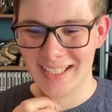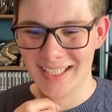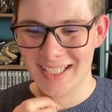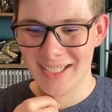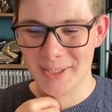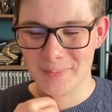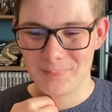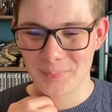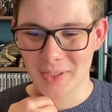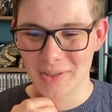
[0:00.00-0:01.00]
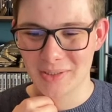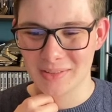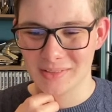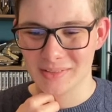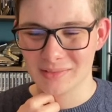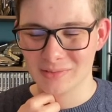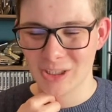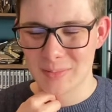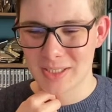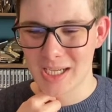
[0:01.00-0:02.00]
Um,
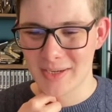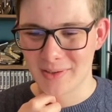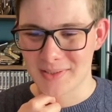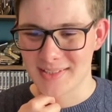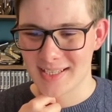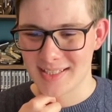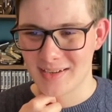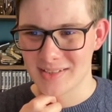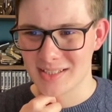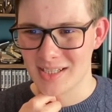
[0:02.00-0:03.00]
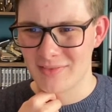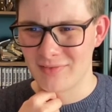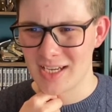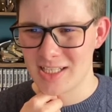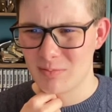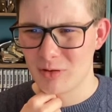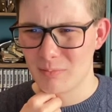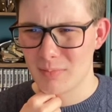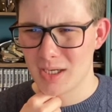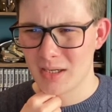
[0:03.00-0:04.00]
Rob Kernock says there is a, a Facebook
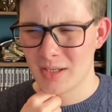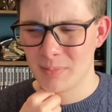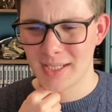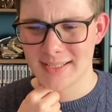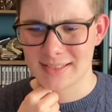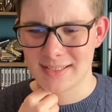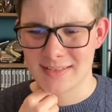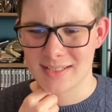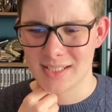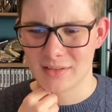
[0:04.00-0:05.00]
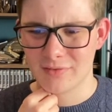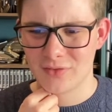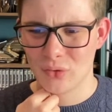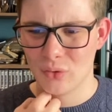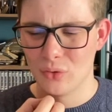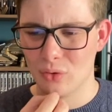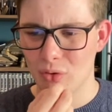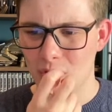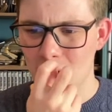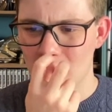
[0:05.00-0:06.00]
Marketplace listing for
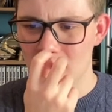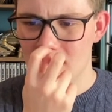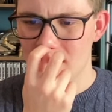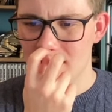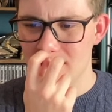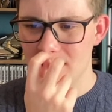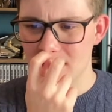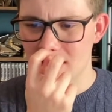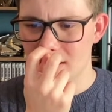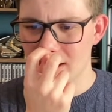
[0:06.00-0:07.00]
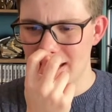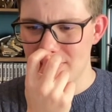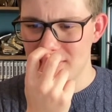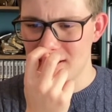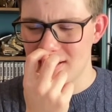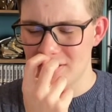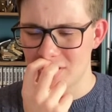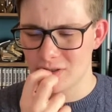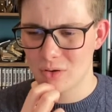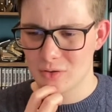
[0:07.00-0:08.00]
the limited
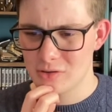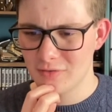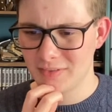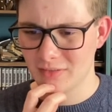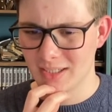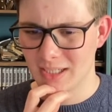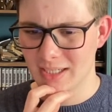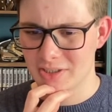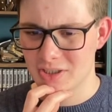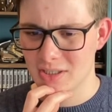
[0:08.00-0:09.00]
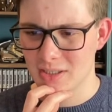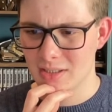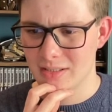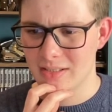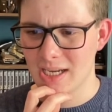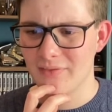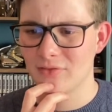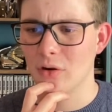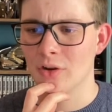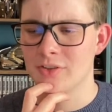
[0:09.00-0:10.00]
edition Doctor Who figurine collection
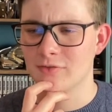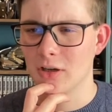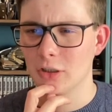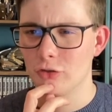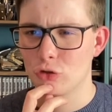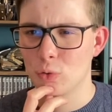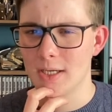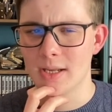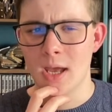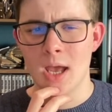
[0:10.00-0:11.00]
Davros for 100 quid.